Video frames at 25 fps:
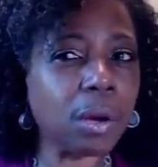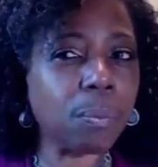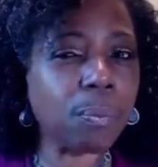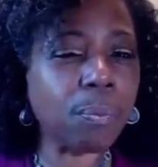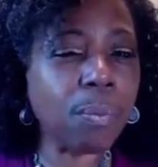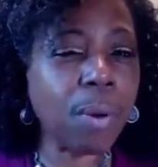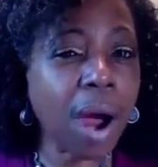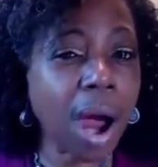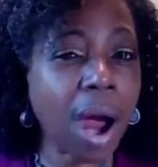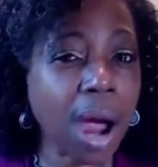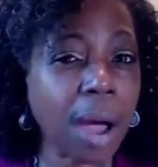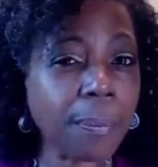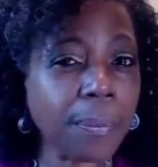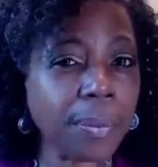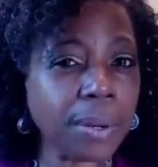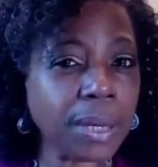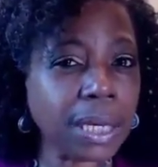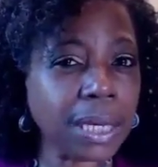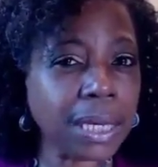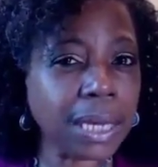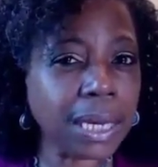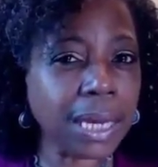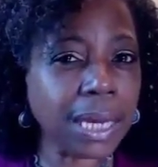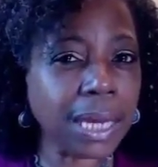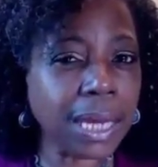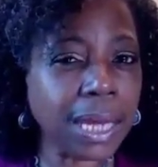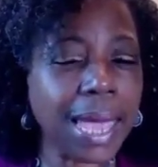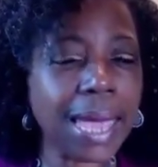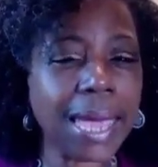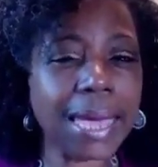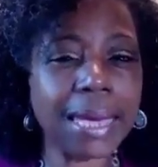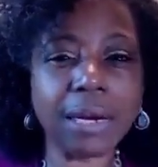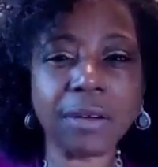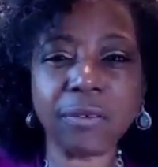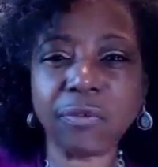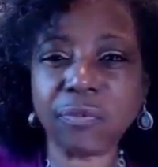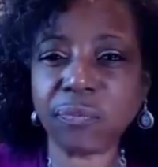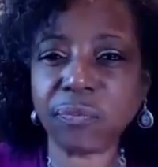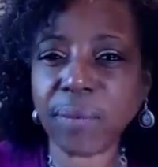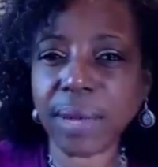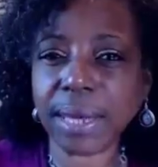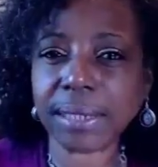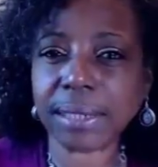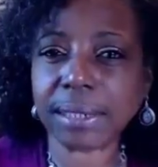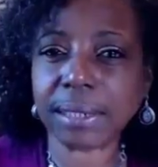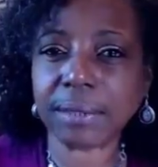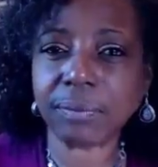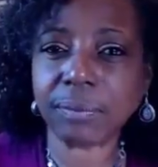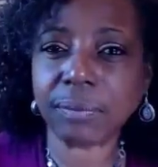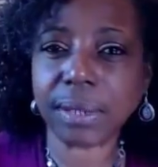properly and
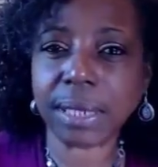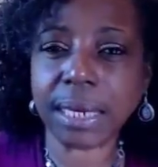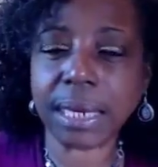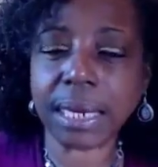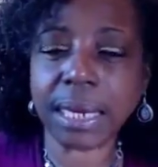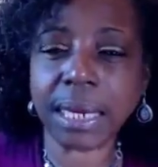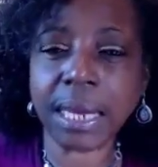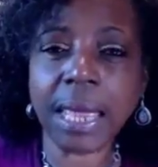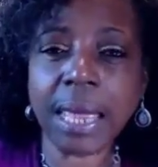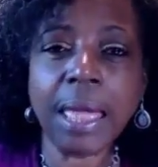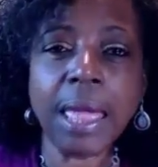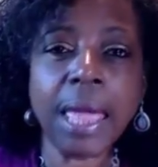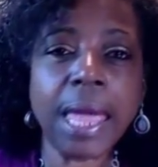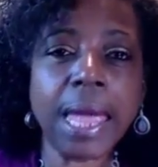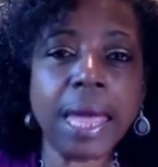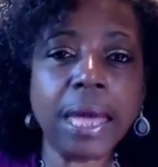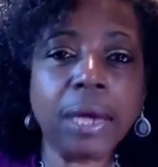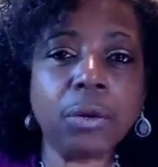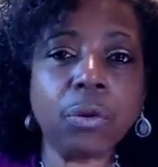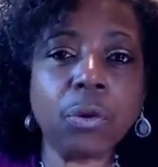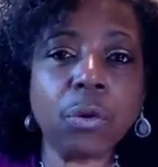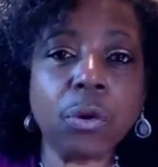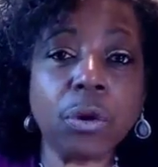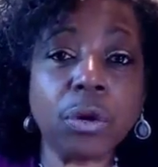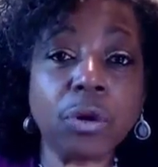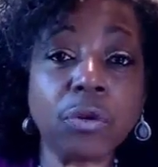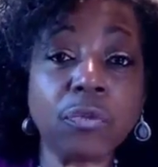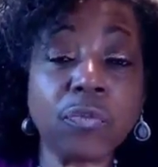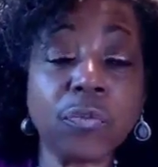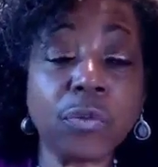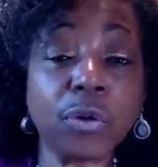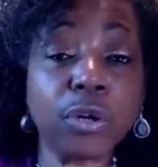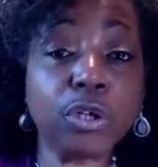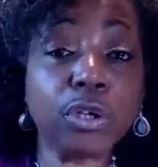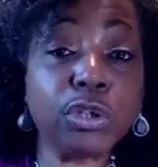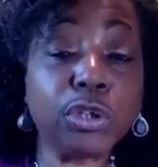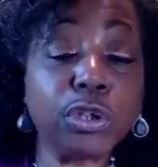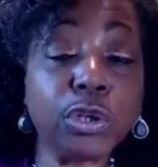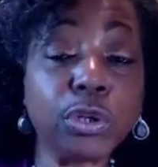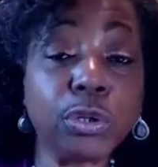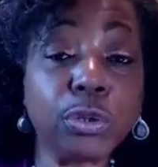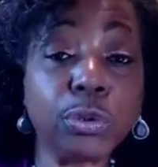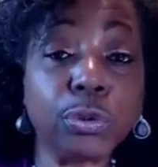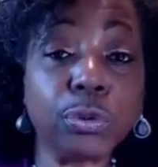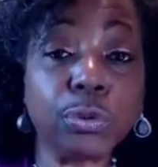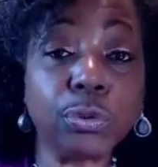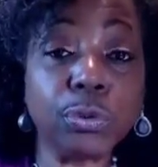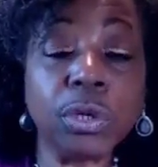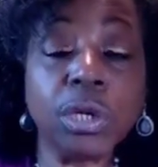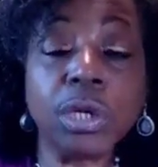effectively in order for
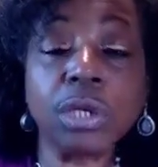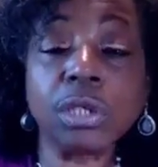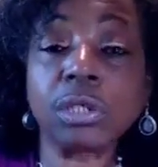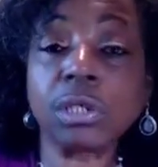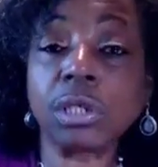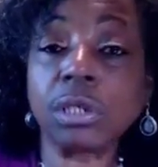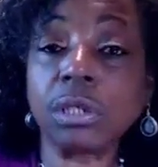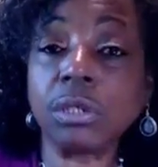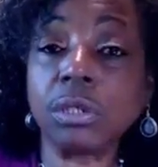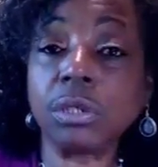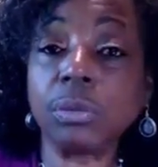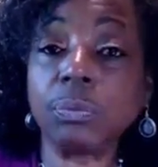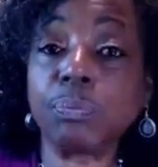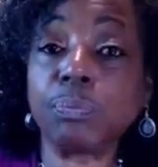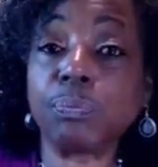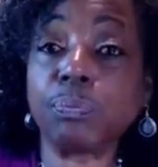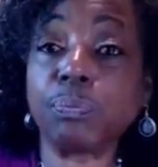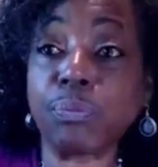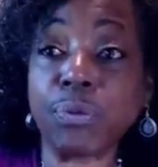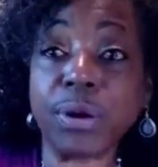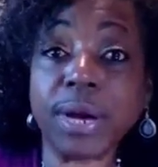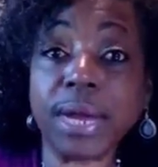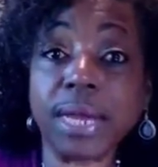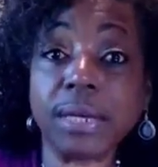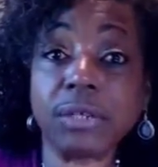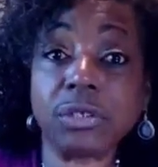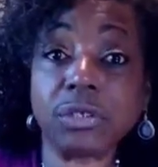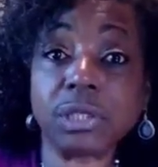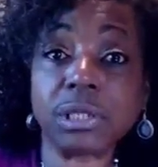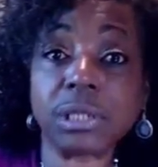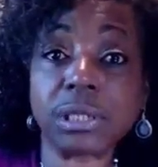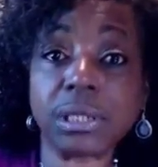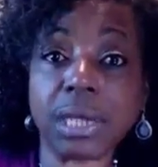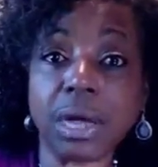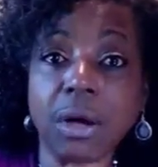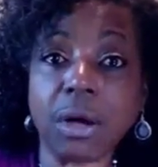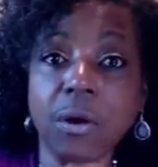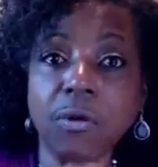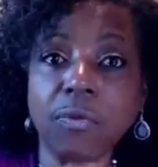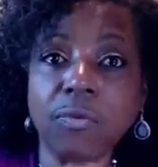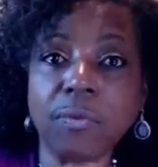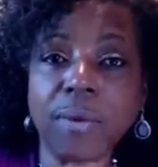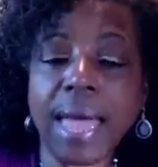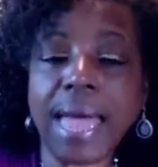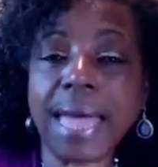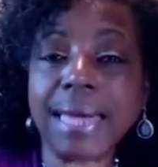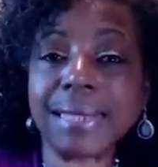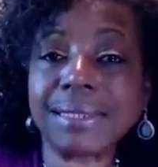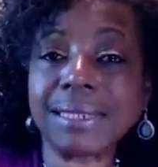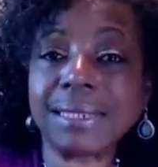you to brand yourself
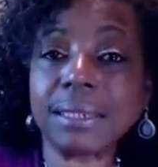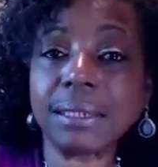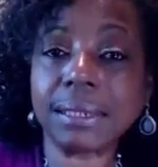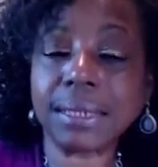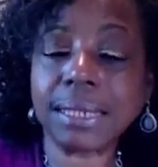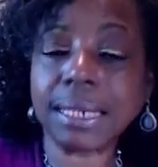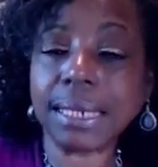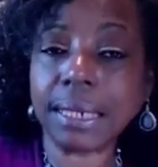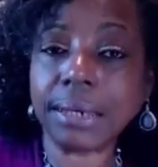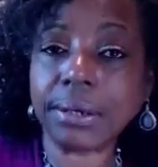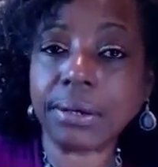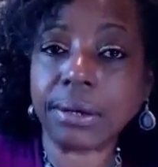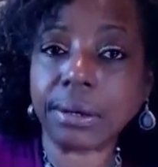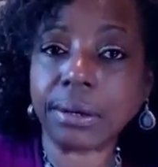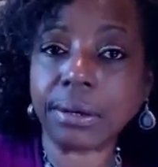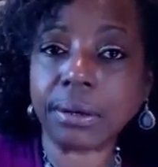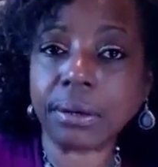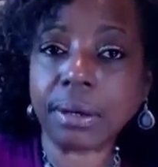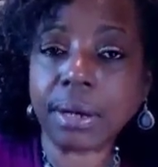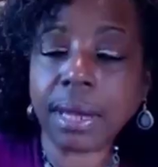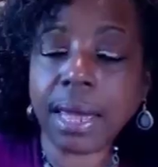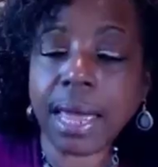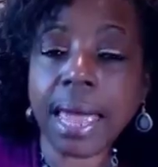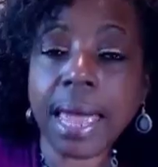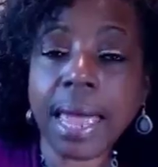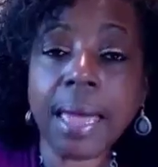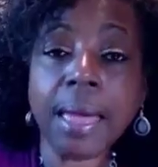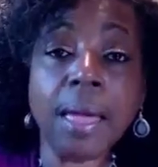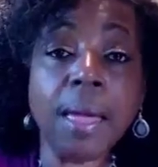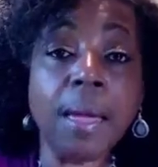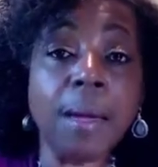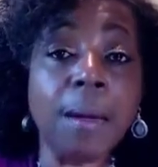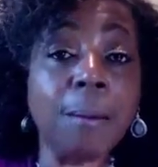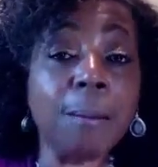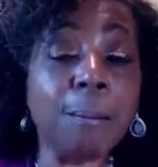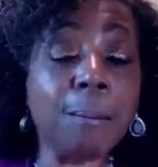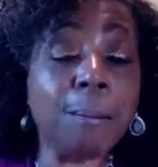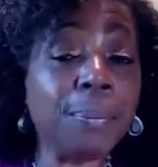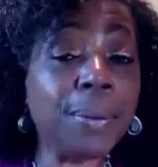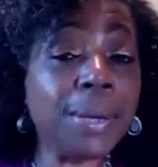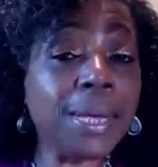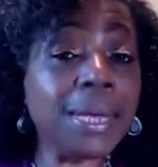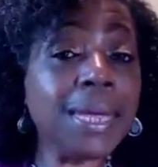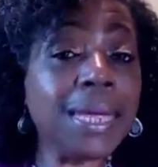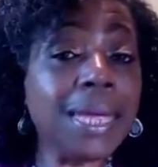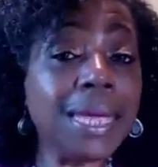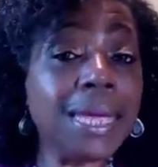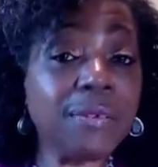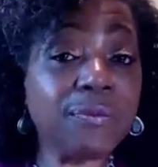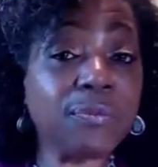as a leader,
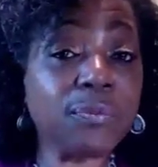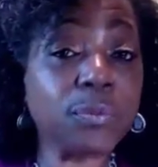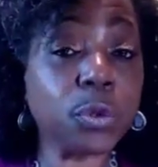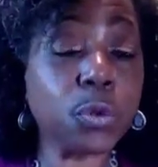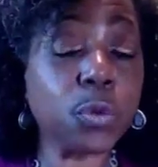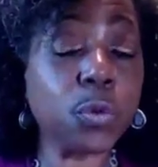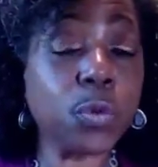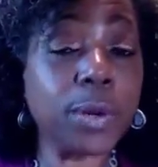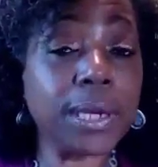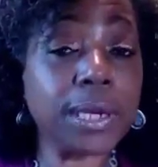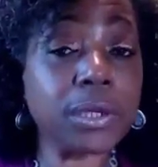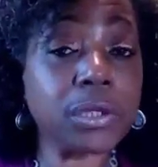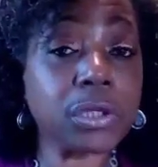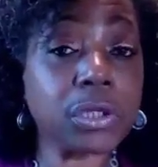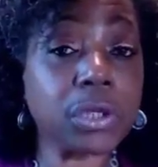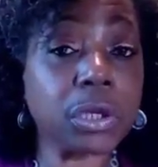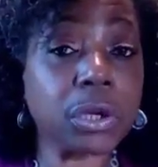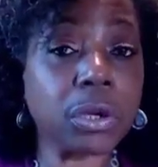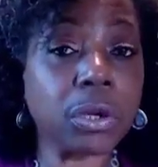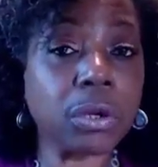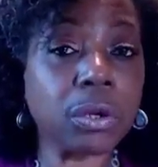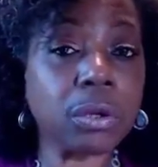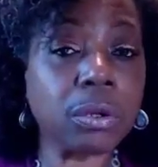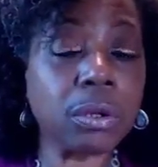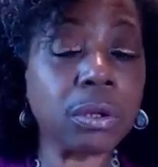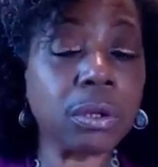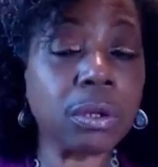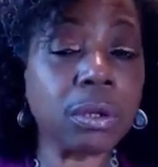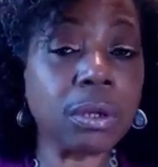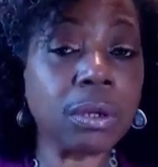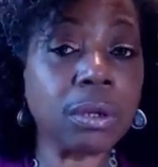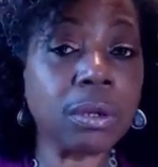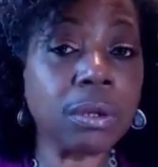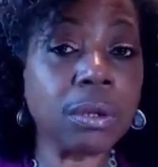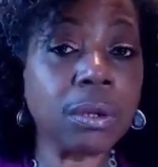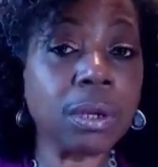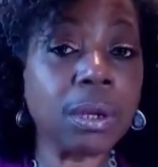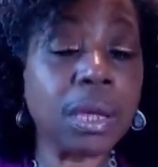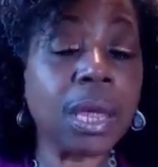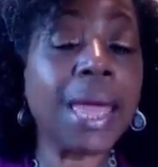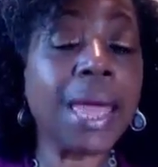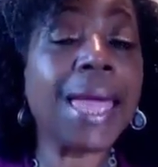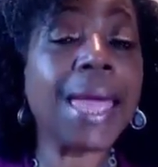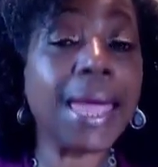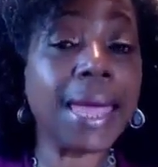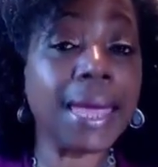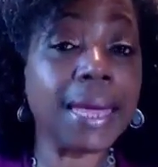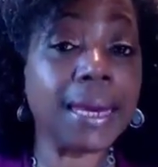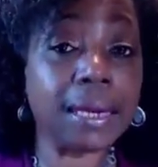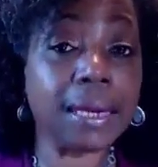be influential,
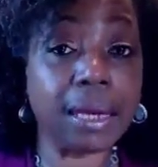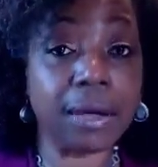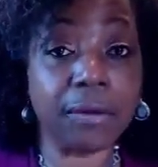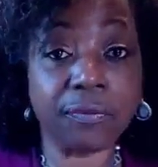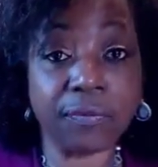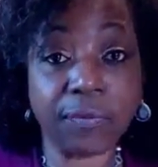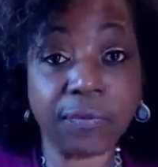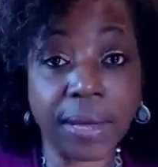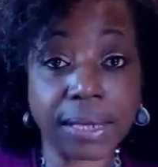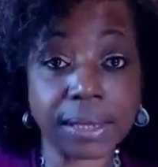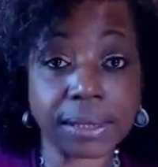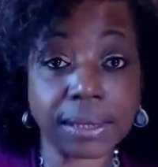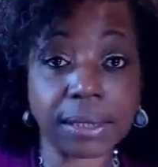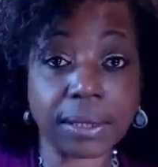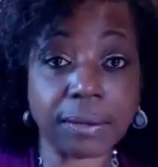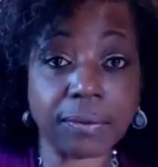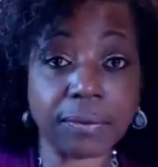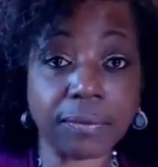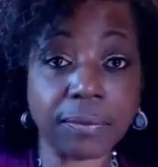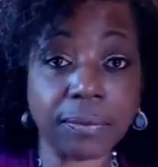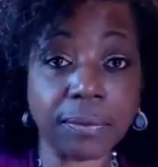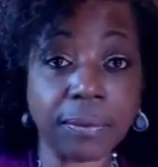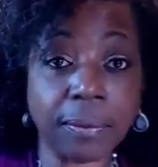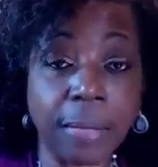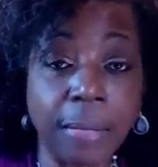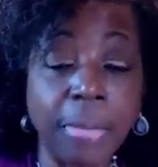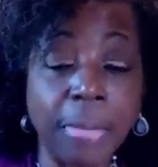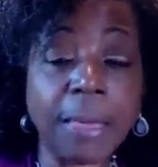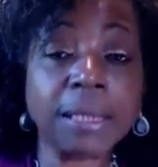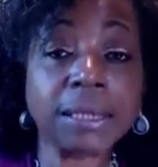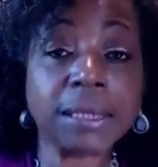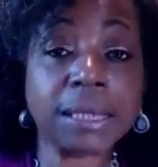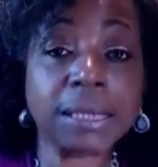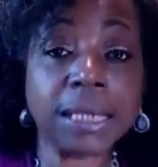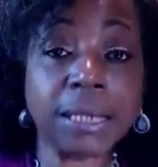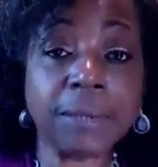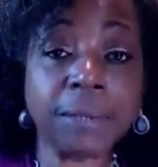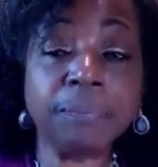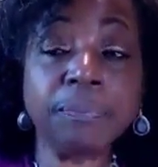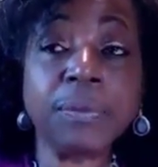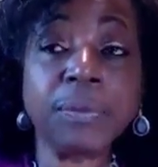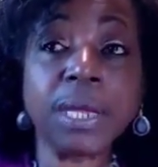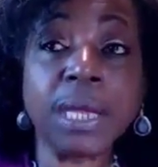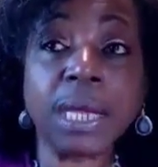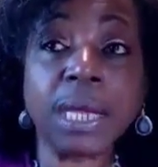and effective. See,